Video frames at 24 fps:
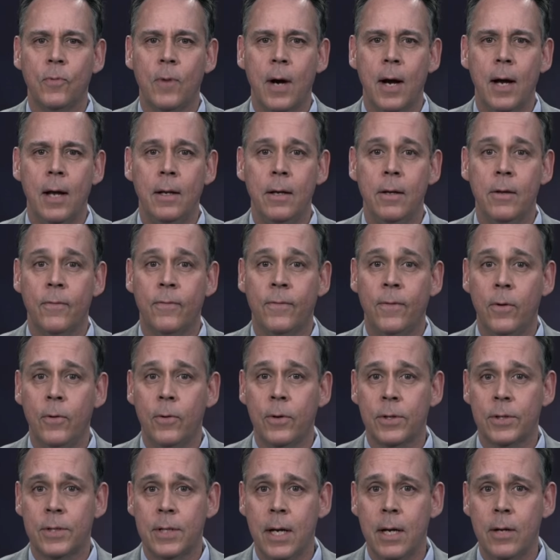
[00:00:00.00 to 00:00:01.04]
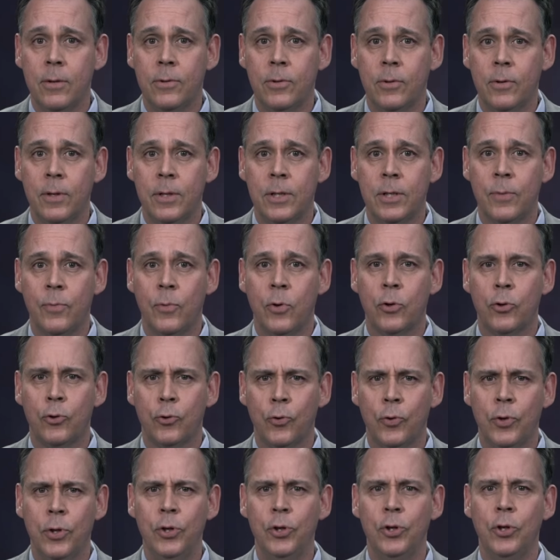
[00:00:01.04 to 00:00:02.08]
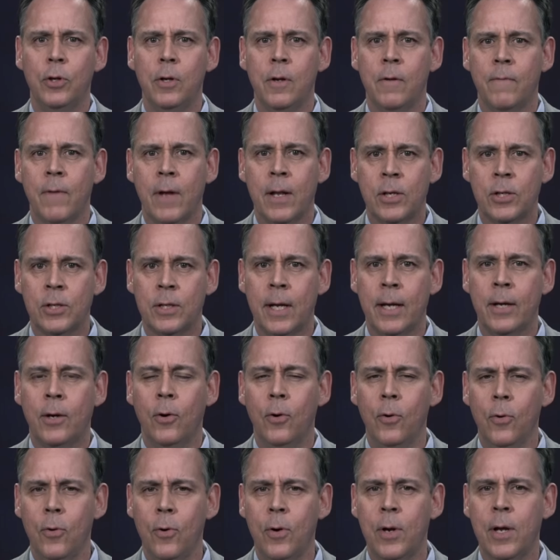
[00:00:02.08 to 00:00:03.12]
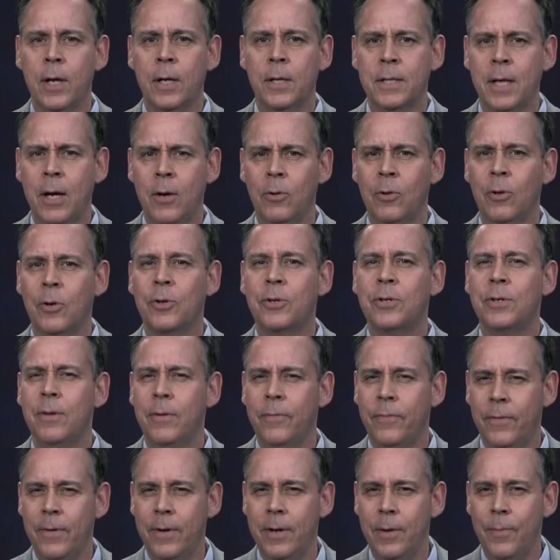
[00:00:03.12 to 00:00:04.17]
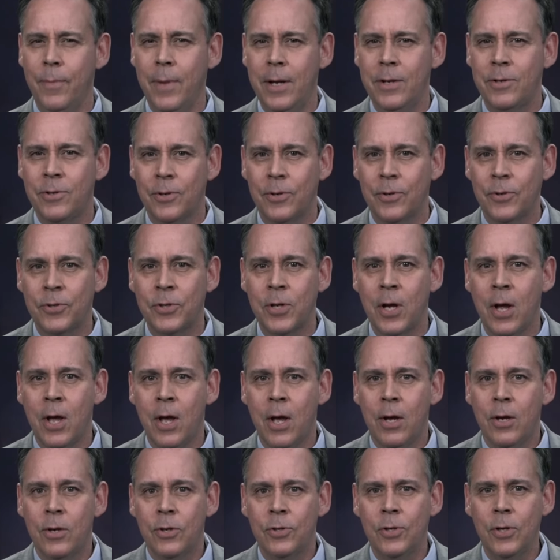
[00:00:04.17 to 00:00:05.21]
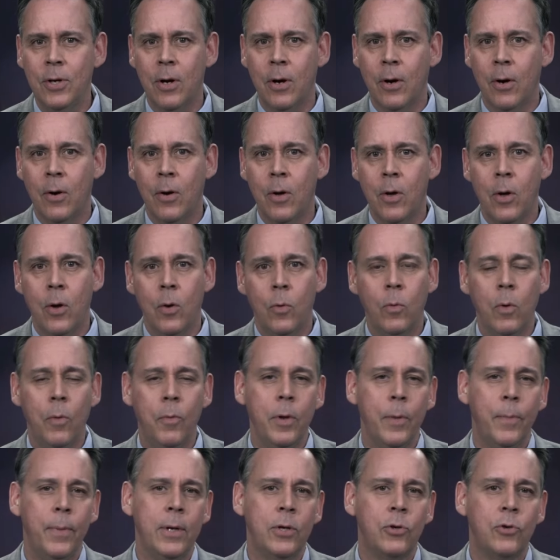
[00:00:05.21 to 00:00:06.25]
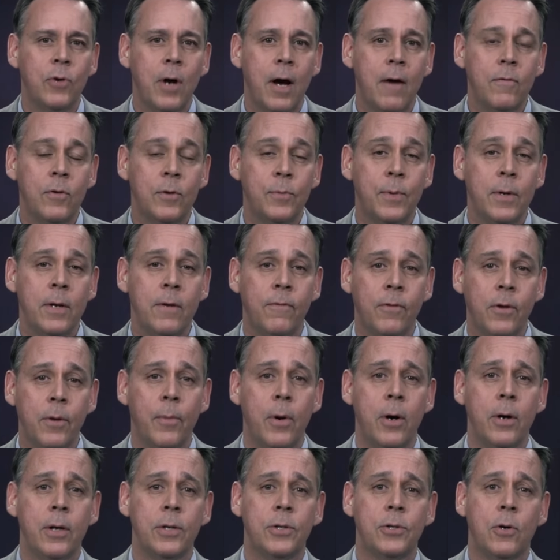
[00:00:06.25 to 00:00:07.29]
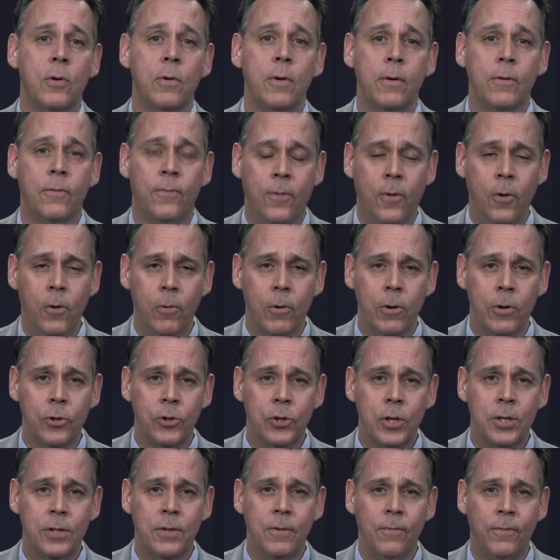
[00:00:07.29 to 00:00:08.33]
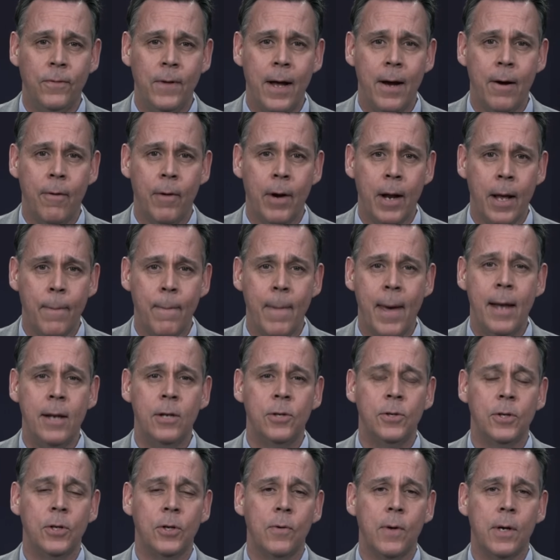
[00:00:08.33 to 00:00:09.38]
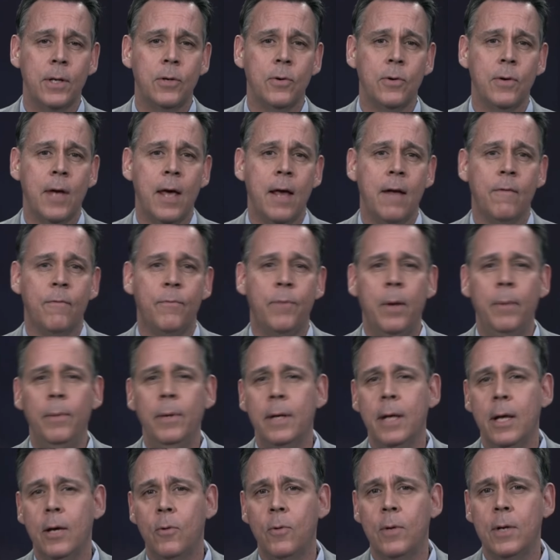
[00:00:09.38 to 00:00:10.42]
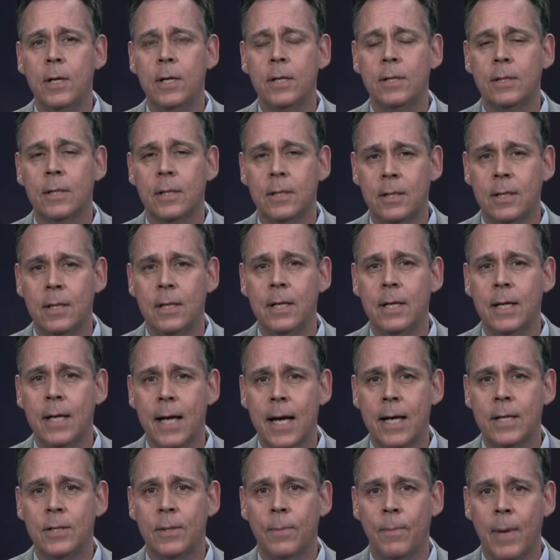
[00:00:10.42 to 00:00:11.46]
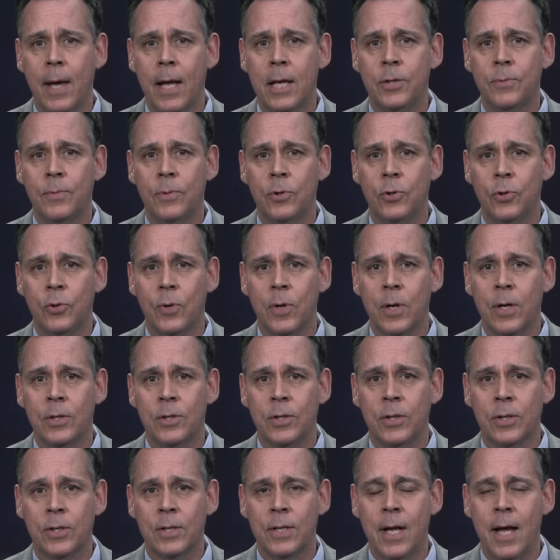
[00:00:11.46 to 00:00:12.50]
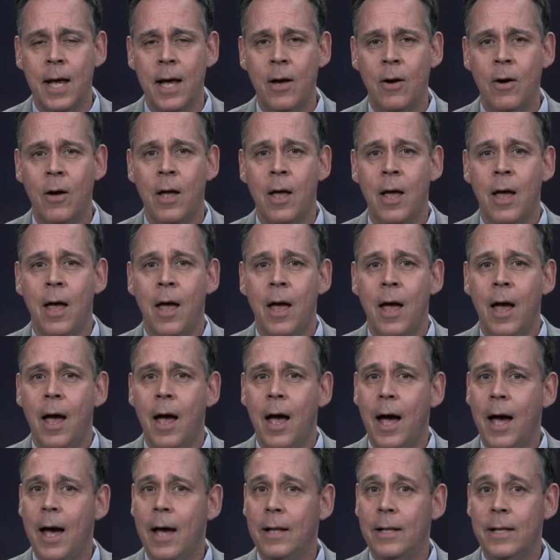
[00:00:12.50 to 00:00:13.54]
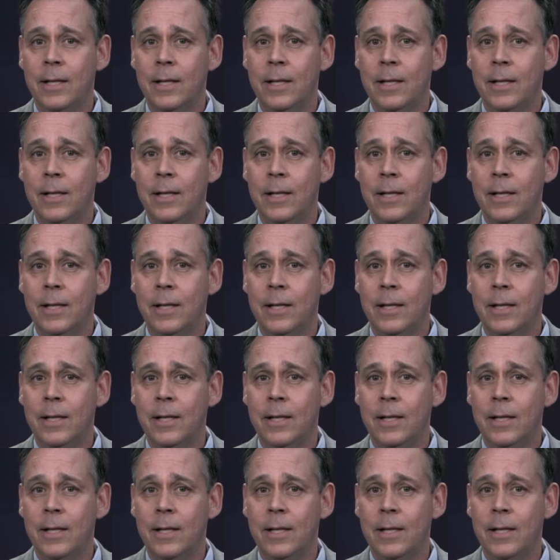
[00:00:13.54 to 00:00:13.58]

rally, the focus now turning to more traditional events like earnings, outlooks, the fundamentals. So, what will the big drivers be for the markets going forward? Justin Flowerday, Managing Director and Head of Public Equities at T D Asset Management, joins us now. Uh,